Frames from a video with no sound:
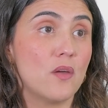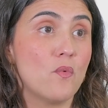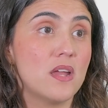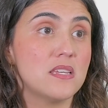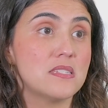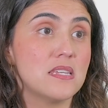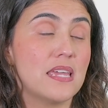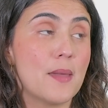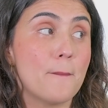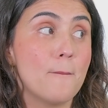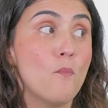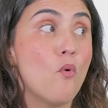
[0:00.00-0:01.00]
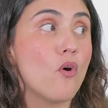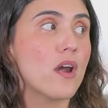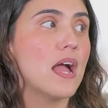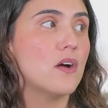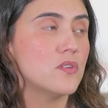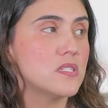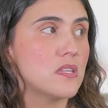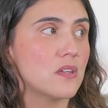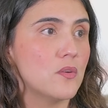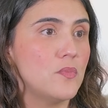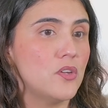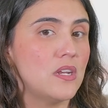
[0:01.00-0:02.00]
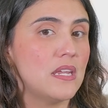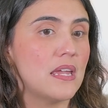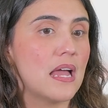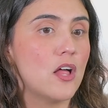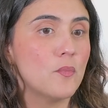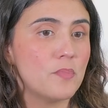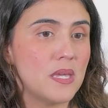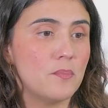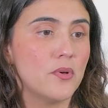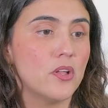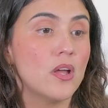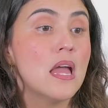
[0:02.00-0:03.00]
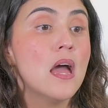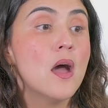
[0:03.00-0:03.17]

I want us to get more out into the community, help people.